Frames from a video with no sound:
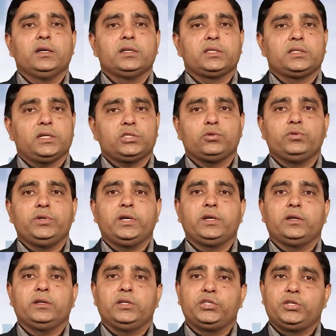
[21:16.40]
such student
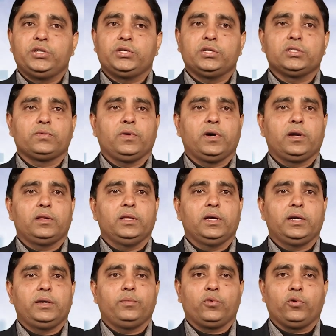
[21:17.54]
registrations for
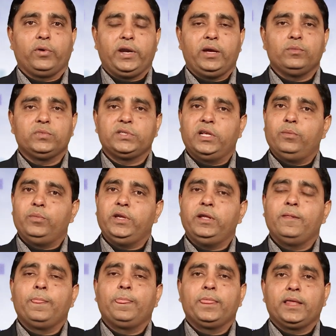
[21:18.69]
the program shall be
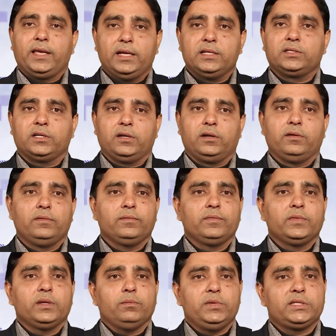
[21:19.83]
cancelled.
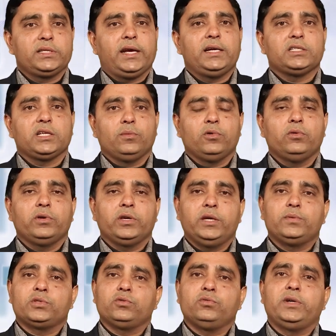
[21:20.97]
Besides above,
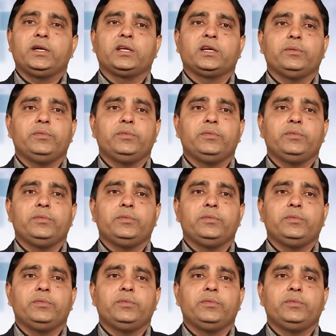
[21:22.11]
if student